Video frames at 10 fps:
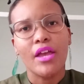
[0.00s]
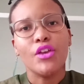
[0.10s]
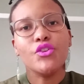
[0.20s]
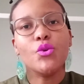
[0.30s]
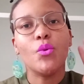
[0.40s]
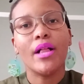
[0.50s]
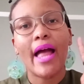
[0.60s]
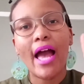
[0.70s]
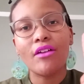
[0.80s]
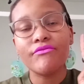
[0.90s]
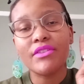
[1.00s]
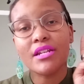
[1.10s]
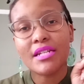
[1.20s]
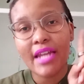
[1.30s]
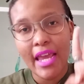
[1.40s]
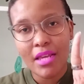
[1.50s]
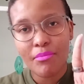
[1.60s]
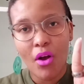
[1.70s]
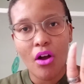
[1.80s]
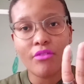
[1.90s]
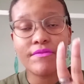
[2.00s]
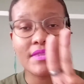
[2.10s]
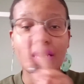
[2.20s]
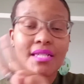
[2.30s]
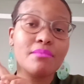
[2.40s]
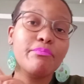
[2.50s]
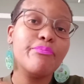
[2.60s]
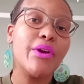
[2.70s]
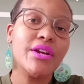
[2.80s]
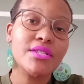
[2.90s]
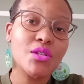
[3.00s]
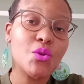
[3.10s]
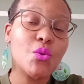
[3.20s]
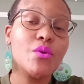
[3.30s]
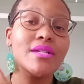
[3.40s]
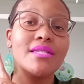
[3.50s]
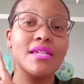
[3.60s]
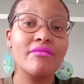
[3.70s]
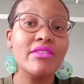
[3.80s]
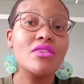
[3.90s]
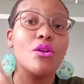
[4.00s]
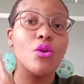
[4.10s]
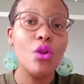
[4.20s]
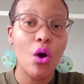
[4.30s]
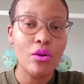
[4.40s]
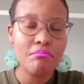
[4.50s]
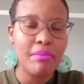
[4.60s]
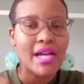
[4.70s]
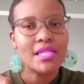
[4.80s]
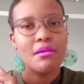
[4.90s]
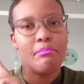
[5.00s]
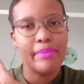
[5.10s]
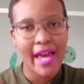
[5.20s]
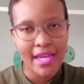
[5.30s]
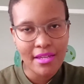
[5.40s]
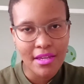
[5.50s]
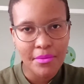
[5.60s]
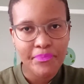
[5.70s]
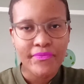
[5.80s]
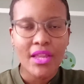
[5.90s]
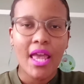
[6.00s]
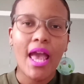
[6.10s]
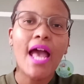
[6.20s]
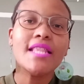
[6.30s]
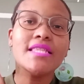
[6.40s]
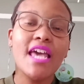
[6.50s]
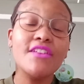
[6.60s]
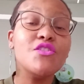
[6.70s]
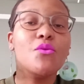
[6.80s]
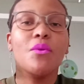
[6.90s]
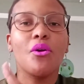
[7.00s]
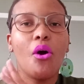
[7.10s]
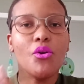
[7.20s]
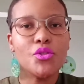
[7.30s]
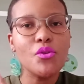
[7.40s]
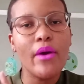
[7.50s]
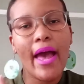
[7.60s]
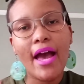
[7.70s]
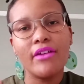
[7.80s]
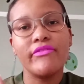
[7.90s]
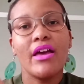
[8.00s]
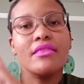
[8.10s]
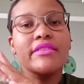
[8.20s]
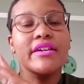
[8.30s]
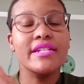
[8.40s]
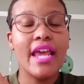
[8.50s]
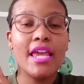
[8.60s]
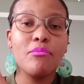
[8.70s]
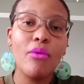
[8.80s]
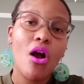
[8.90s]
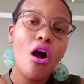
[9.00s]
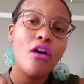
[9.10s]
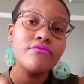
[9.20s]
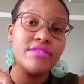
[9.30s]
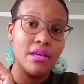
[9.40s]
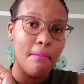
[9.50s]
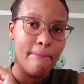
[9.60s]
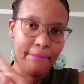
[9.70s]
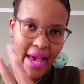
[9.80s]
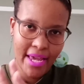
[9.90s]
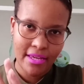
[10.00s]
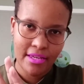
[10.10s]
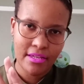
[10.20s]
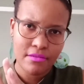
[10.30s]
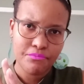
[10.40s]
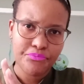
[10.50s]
You will have the name of this person who is given the loan by the bank. And then you will also have the name of the bank.